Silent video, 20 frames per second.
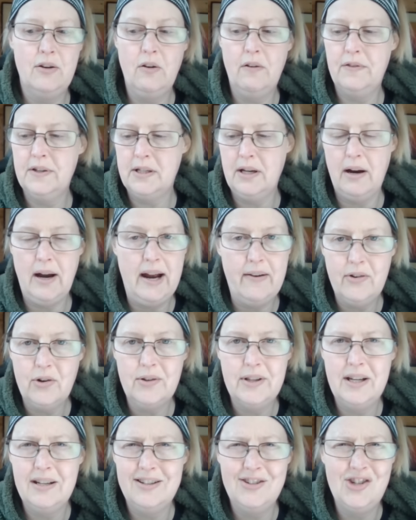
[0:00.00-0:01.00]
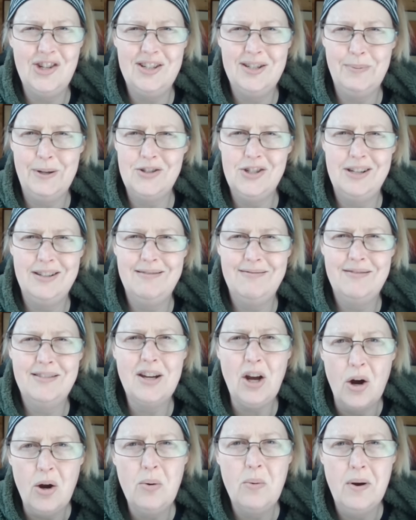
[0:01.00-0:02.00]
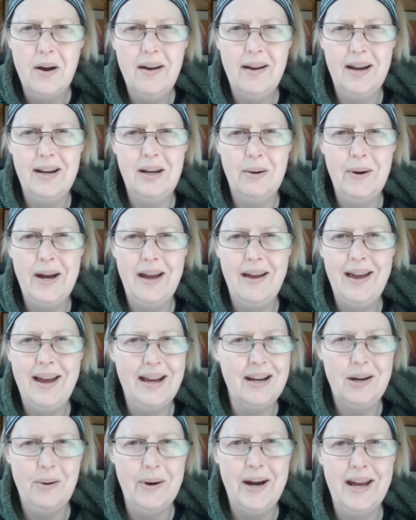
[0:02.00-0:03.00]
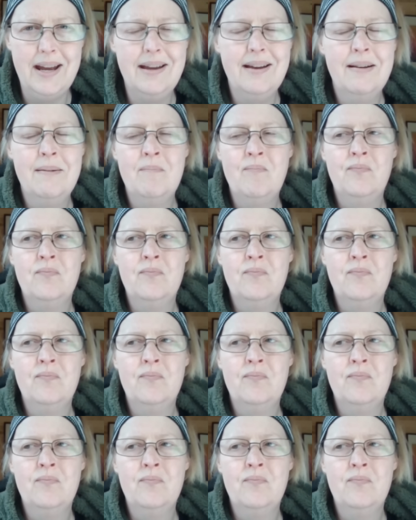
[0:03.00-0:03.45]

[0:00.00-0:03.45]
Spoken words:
And obviously I haven't got the energy to actually go anywhere anyway.